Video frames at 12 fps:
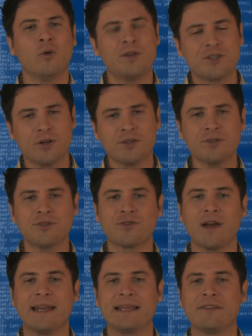We should also
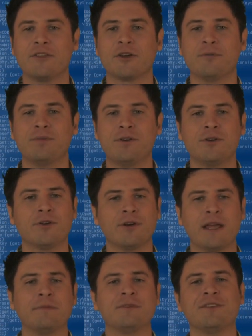try to get the computer
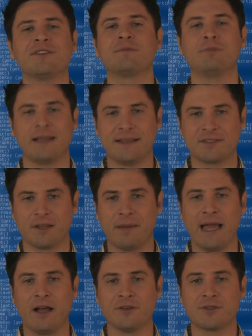name to display
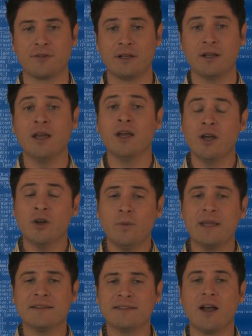somehow so that
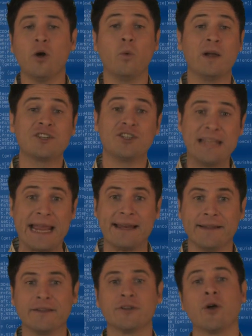we can tell which
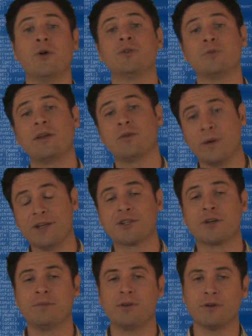data goes with
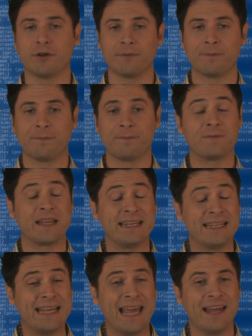which computer.
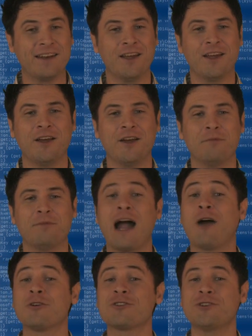And again,
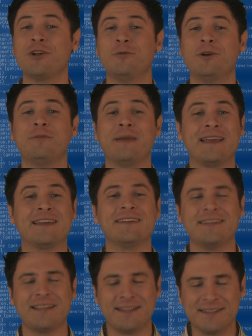PowerShell will make
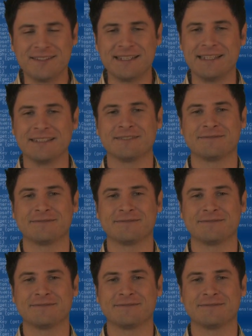it easy.